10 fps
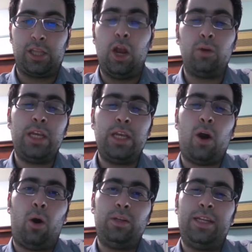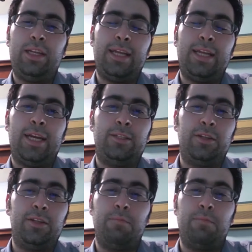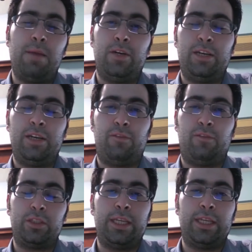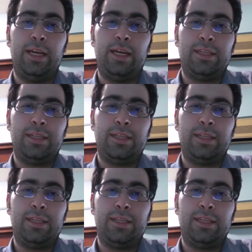loading all the data into the memory for the